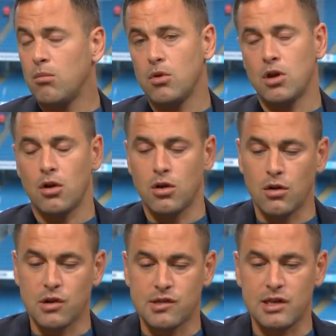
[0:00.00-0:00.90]
you know,
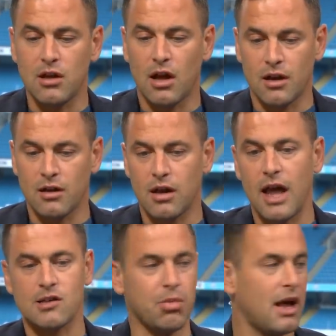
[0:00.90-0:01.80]
you see, like, the
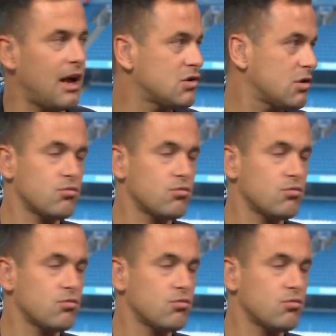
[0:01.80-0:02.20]
ex-players,